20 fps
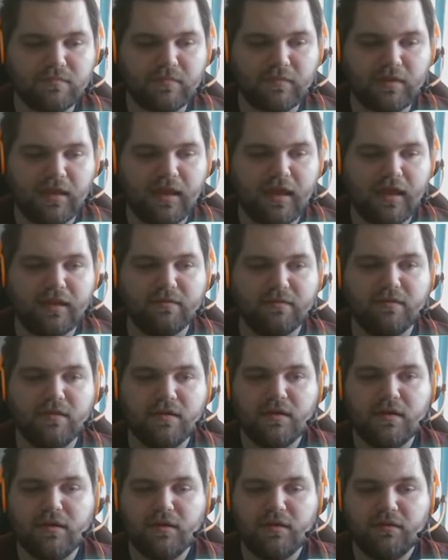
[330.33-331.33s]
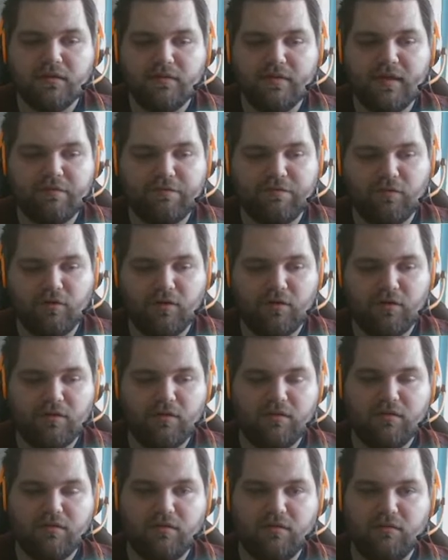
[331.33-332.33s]
and therefore
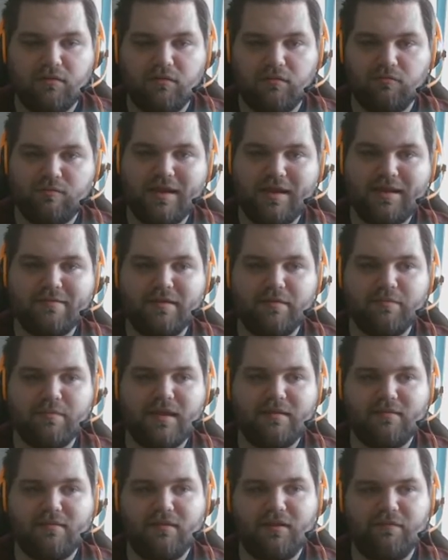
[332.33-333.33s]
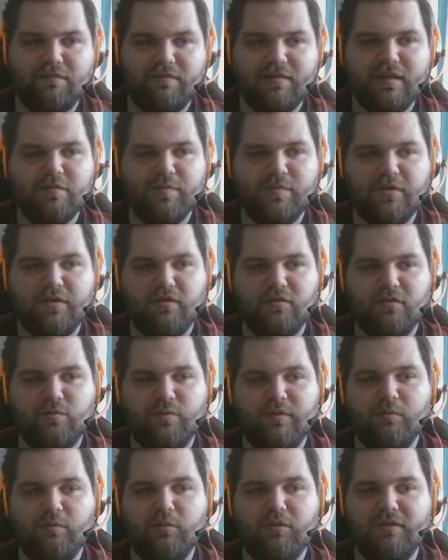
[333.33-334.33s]
raising makes a lot of sense because
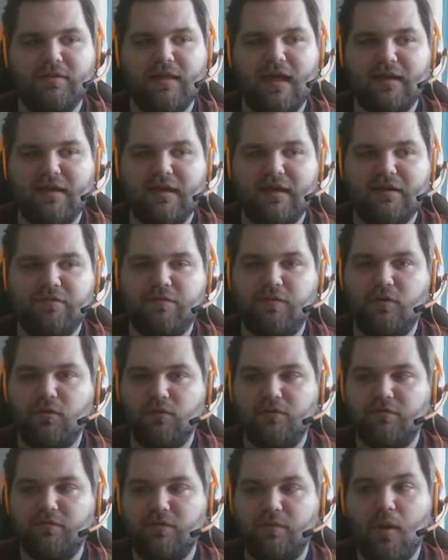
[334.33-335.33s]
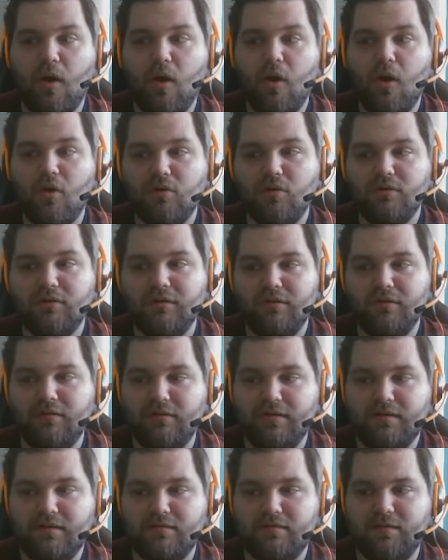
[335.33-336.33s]
we will then get folds from all
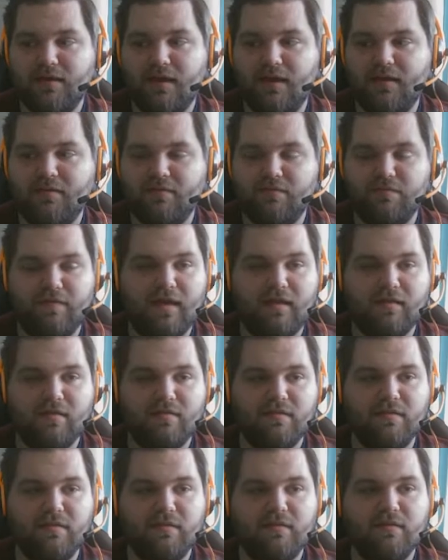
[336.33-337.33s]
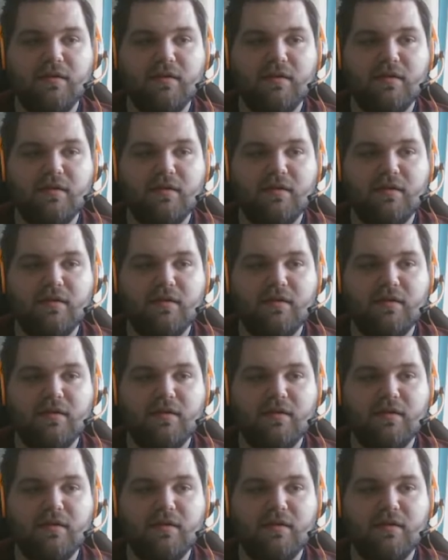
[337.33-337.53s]
these kinds of hands here.